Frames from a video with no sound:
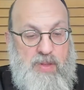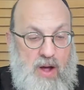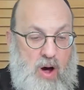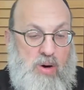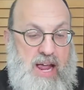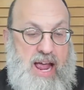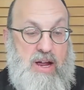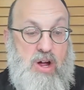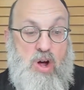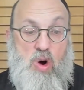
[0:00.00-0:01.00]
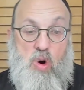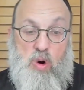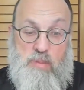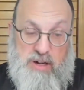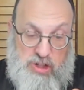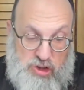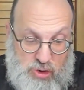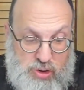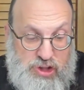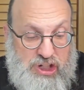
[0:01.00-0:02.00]
Okay.
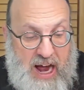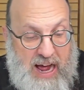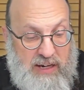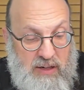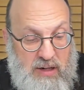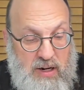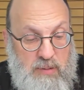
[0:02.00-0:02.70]
Ubishushan,